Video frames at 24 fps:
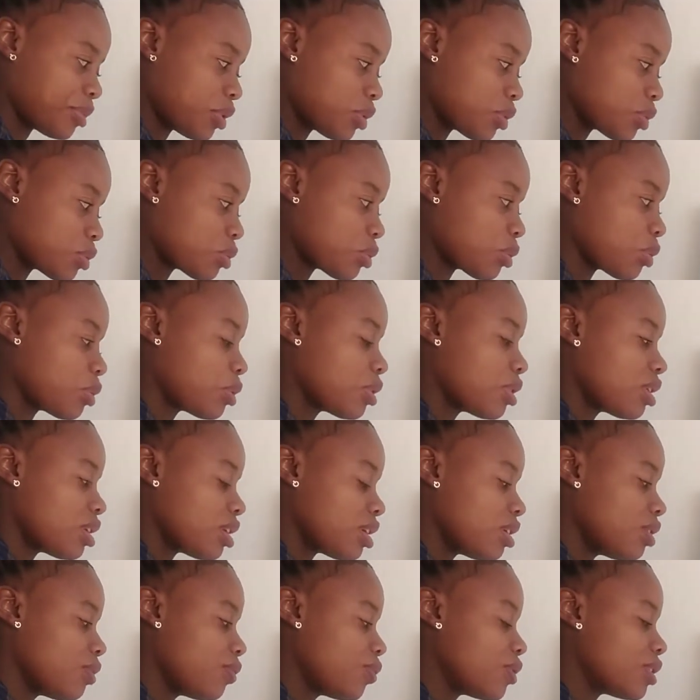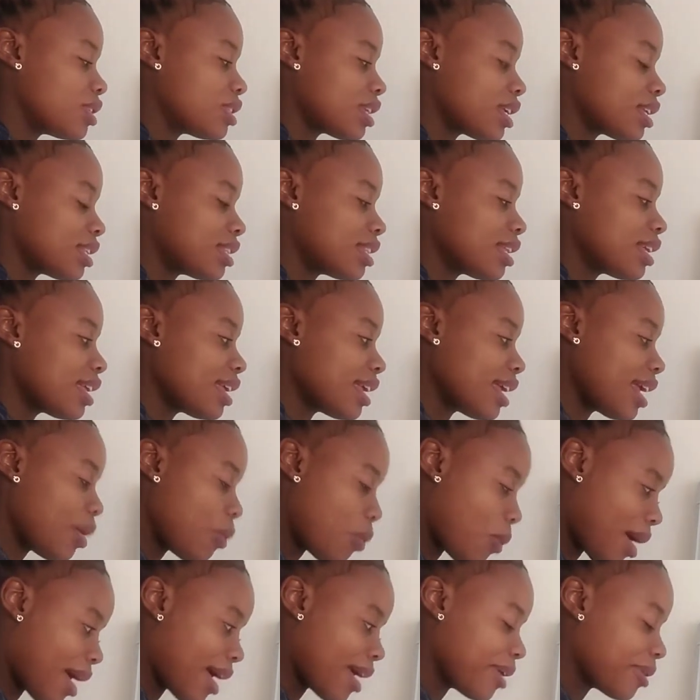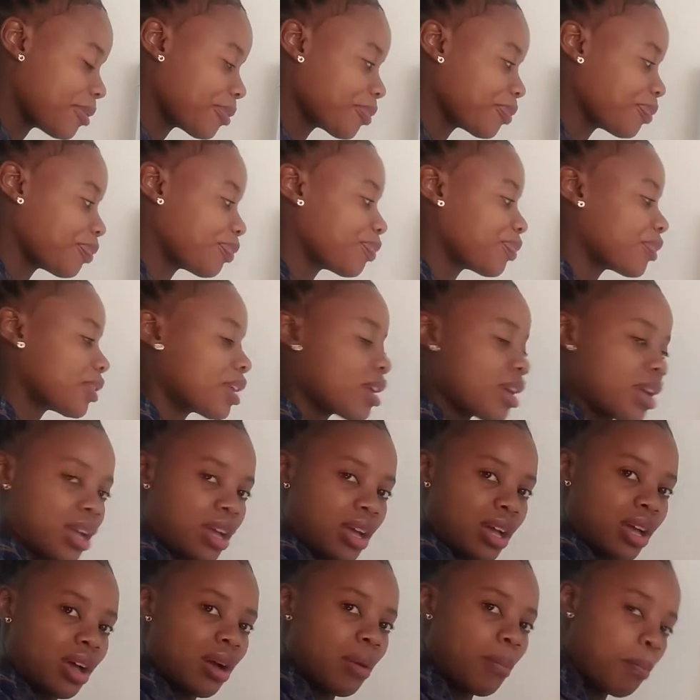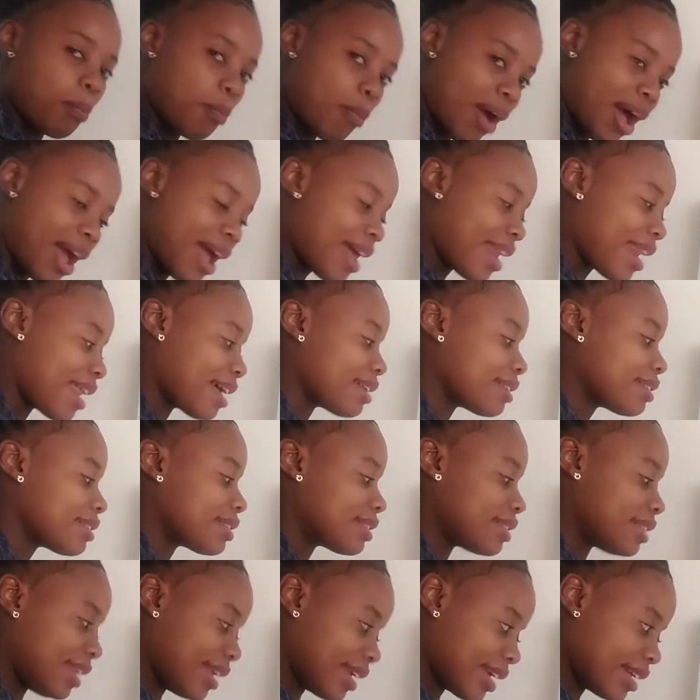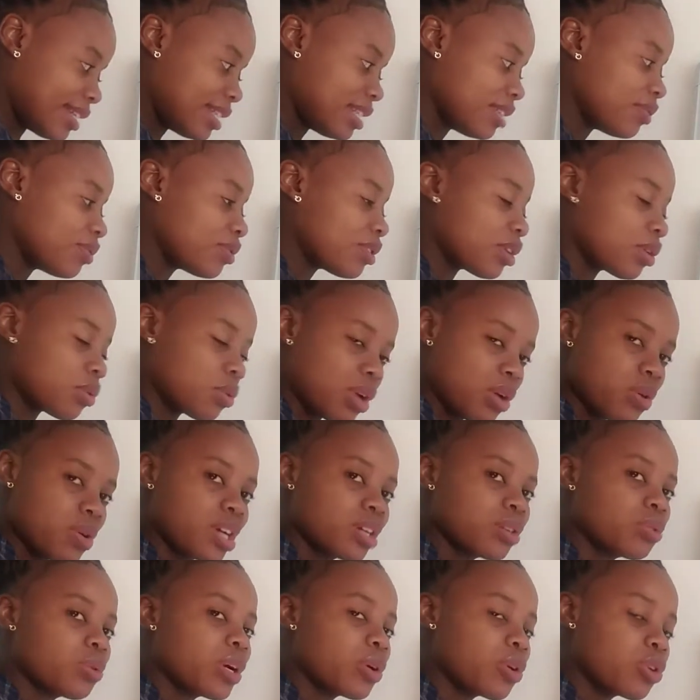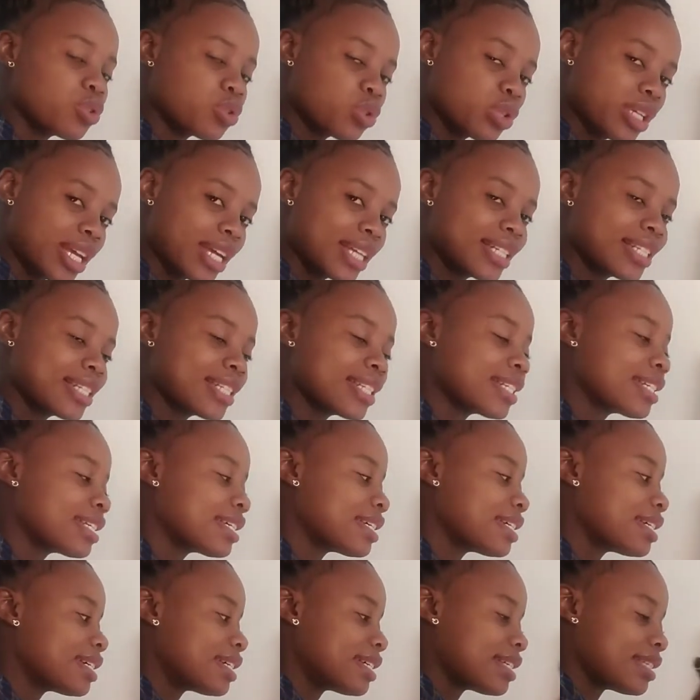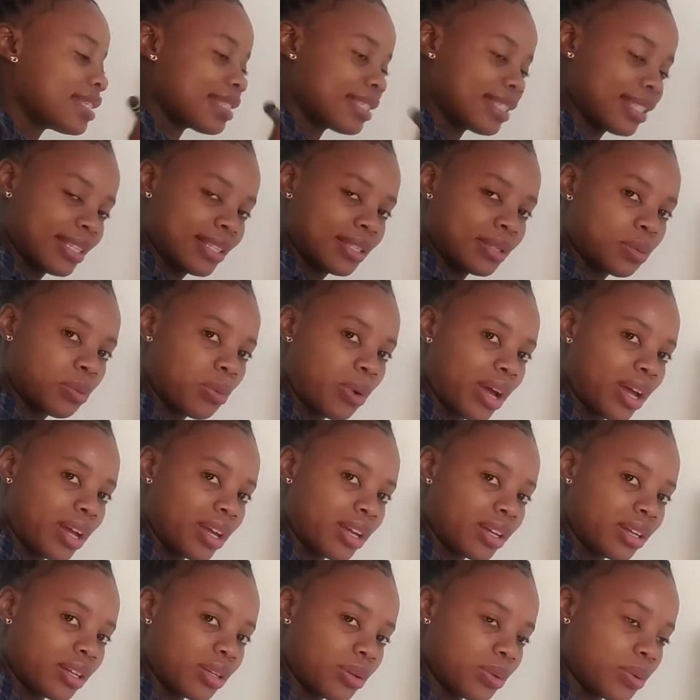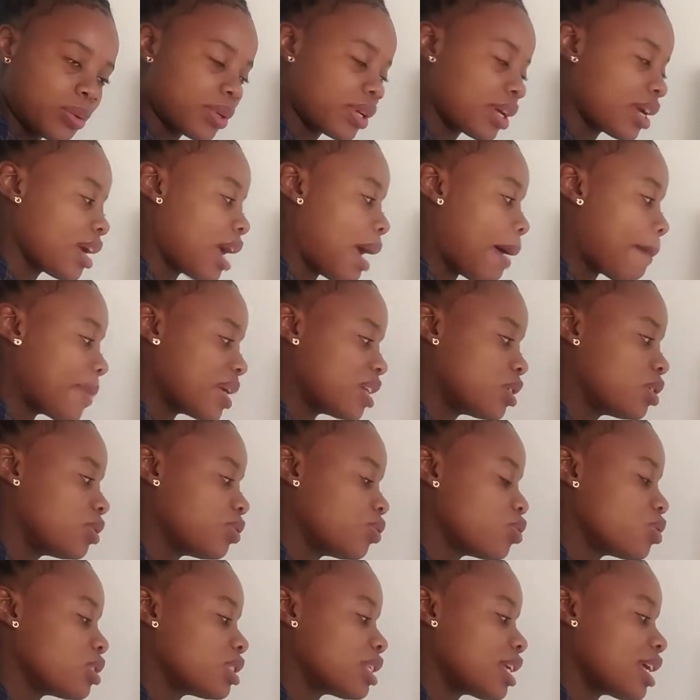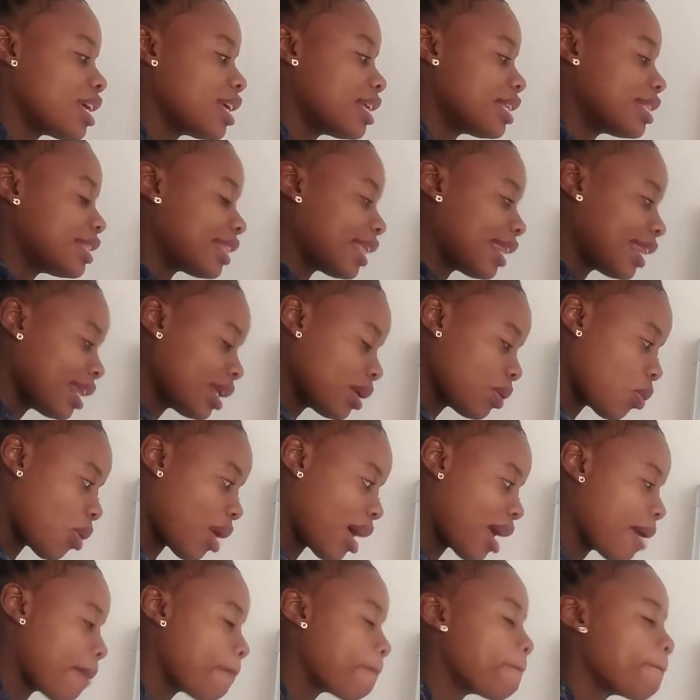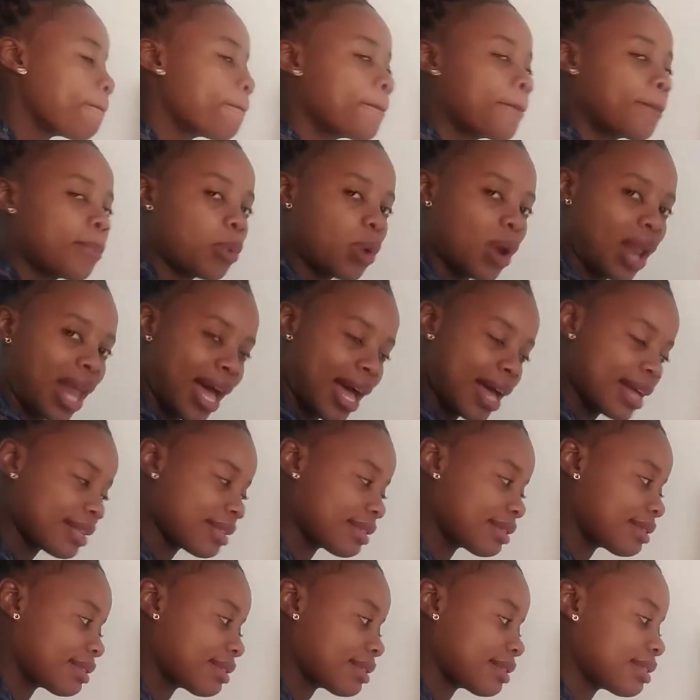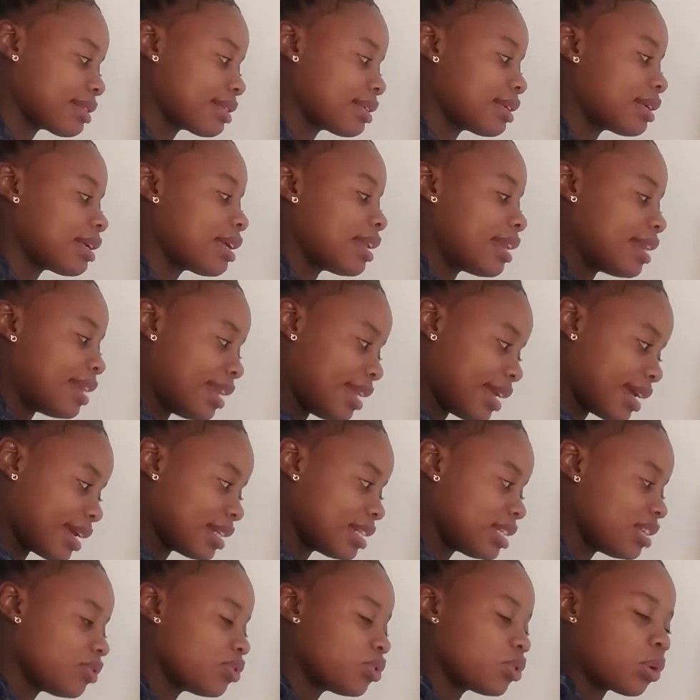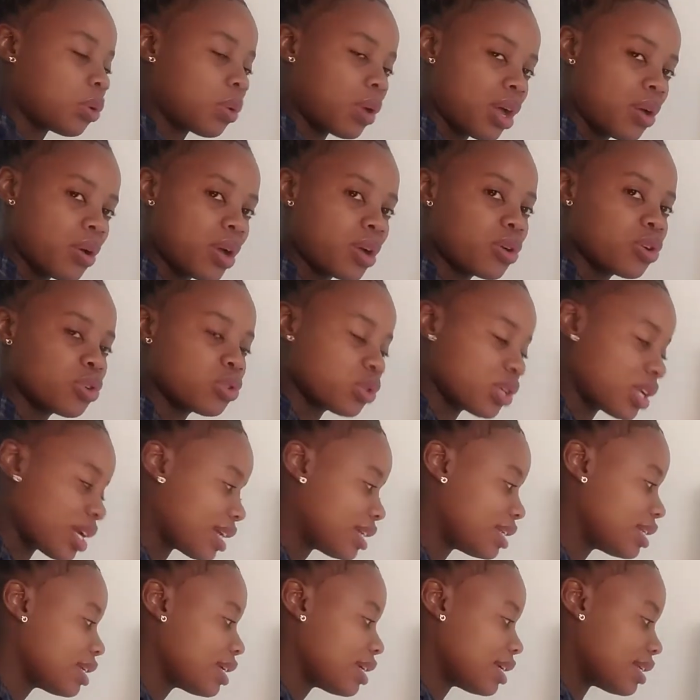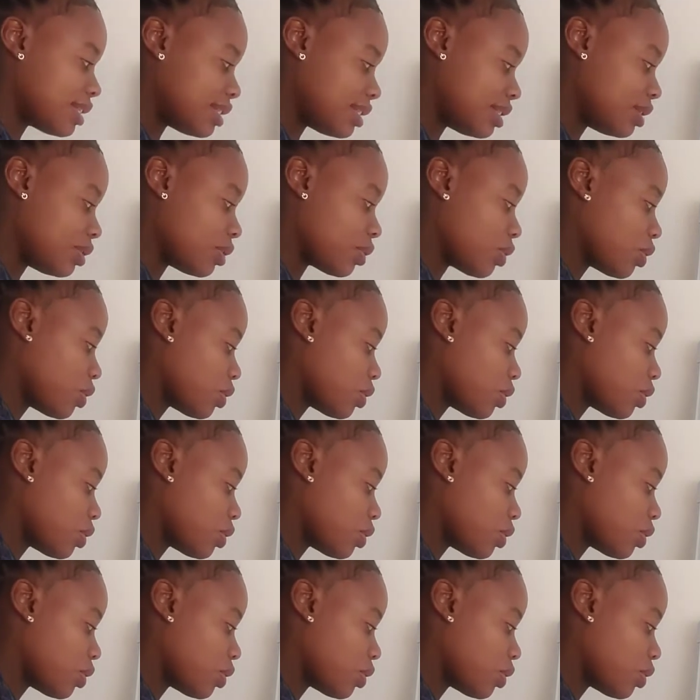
So if we say 3y minus negative 3y, we're going to get 6y. Okay, but if we say 3y plus negative 3y, we're going to get 0.